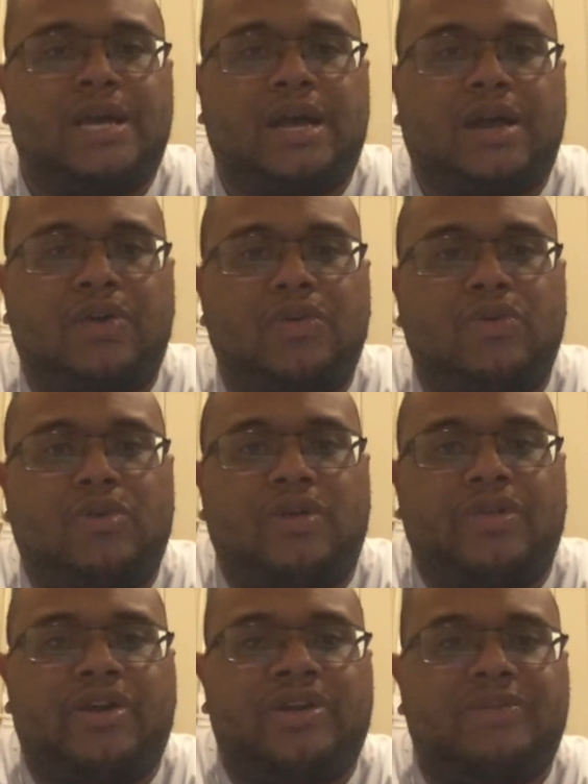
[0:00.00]
who are there
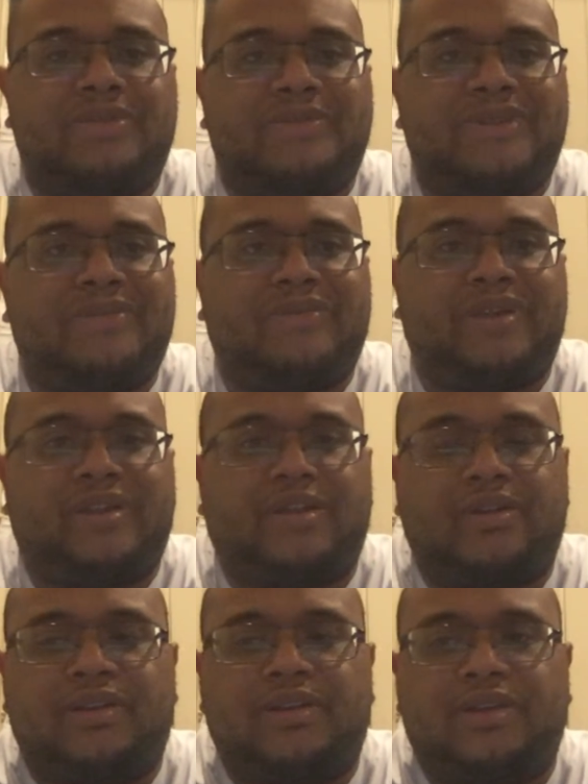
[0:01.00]
going to be people that are going
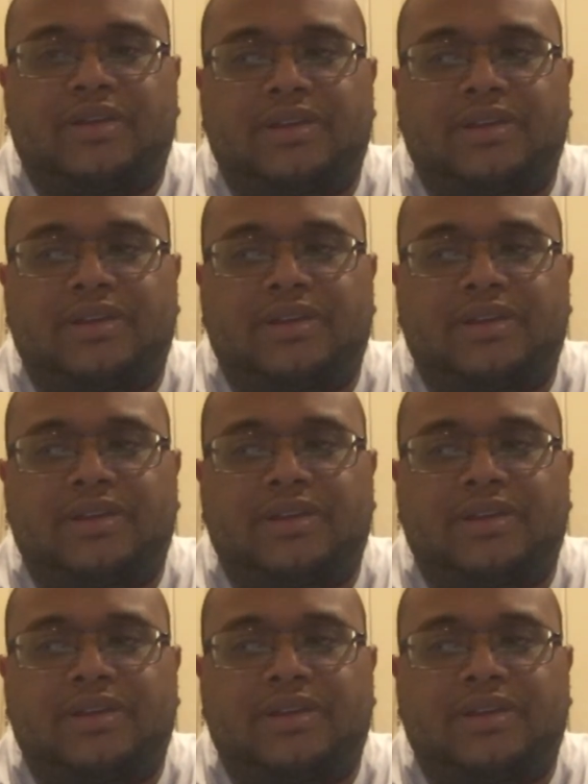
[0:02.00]
to